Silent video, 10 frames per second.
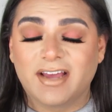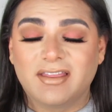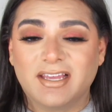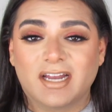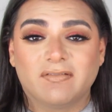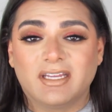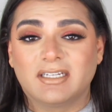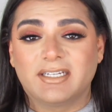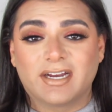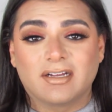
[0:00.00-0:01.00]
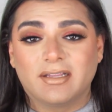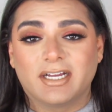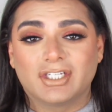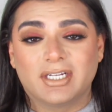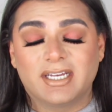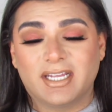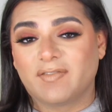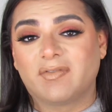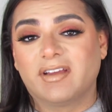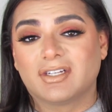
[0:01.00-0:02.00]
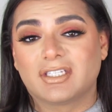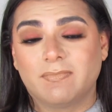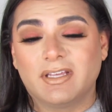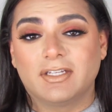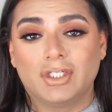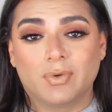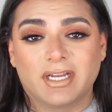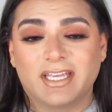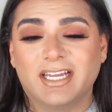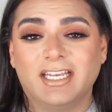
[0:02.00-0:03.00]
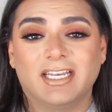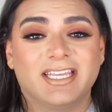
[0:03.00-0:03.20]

I think out of the entire collection, if there's something that you want to